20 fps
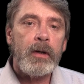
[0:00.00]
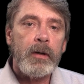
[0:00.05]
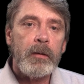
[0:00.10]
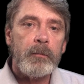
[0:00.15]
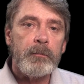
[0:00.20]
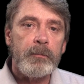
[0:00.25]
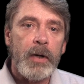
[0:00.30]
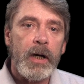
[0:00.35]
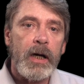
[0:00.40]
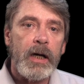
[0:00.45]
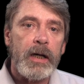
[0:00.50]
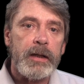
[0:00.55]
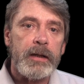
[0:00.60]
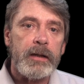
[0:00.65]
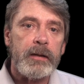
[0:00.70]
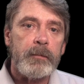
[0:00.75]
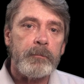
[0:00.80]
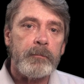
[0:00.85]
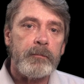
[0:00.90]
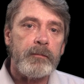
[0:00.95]

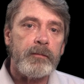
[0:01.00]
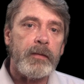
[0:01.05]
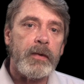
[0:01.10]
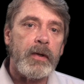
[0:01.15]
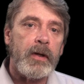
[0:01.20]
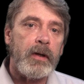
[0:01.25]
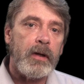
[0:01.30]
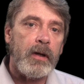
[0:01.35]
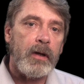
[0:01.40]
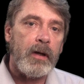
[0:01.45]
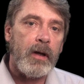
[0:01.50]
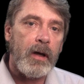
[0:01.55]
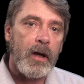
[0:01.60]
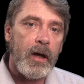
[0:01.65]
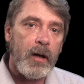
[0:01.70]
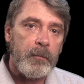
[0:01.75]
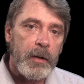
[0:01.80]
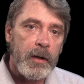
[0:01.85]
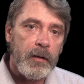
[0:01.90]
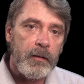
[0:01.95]
But
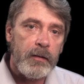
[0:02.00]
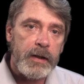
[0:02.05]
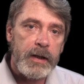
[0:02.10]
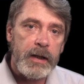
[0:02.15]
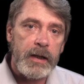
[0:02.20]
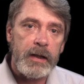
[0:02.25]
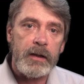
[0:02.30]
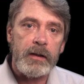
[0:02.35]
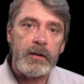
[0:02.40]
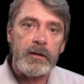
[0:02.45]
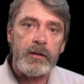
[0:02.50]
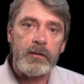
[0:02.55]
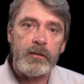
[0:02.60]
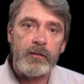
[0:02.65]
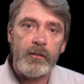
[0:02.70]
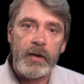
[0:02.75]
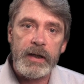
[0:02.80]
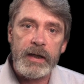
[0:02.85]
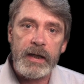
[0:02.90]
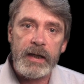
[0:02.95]

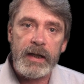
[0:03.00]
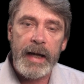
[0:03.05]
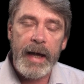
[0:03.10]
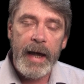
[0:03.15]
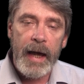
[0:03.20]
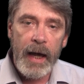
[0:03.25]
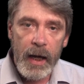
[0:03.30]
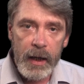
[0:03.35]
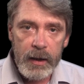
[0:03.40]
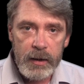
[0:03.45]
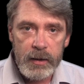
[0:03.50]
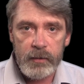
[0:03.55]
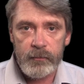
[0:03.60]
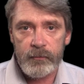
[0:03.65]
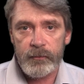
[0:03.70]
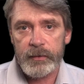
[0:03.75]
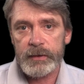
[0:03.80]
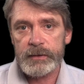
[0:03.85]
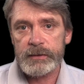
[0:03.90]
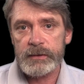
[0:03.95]
American-Ukrainian
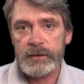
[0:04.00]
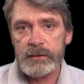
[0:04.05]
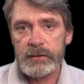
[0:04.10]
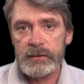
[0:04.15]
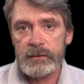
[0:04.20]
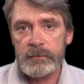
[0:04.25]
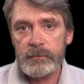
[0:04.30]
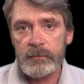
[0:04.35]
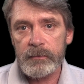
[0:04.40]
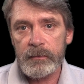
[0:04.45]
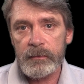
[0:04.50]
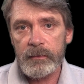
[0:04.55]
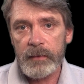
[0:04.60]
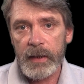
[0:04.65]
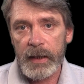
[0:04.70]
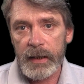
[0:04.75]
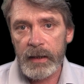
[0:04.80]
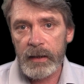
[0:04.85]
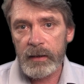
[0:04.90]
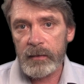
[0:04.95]
activist
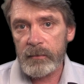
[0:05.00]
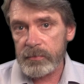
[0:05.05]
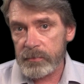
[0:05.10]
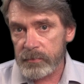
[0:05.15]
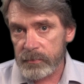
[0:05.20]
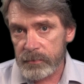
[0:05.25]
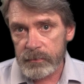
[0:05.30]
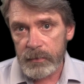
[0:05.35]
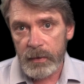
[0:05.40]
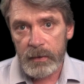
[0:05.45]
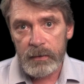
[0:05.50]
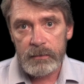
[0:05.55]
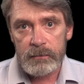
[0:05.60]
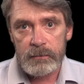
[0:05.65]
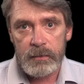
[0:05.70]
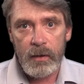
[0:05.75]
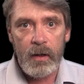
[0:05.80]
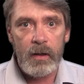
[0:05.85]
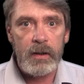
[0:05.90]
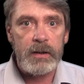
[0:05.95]
and, well,
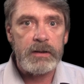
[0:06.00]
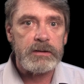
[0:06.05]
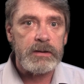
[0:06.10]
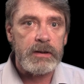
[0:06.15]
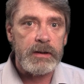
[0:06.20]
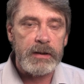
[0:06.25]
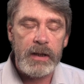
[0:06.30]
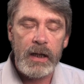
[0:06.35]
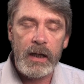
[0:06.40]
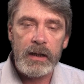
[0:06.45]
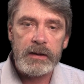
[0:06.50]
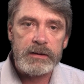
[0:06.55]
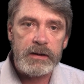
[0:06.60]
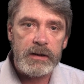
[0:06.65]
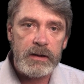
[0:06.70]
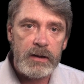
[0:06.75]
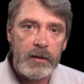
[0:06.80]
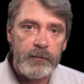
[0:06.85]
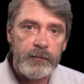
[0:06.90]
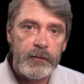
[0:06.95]
honestly, Nazi
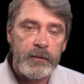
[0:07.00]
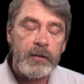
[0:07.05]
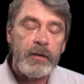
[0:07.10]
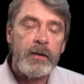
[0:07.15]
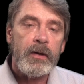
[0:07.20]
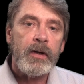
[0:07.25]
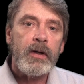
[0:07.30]
lover,